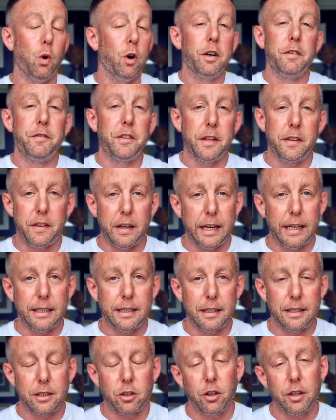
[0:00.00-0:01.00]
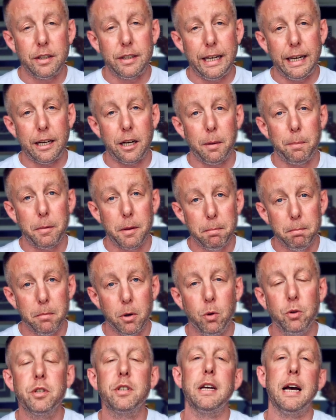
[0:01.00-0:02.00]
of the things that's going to take up the
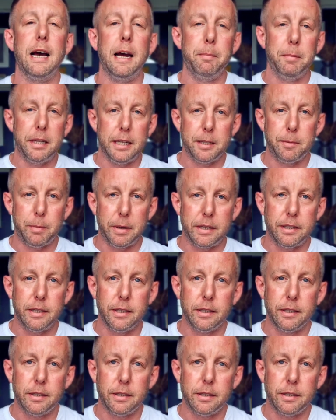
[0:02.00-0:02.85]
most time in this business.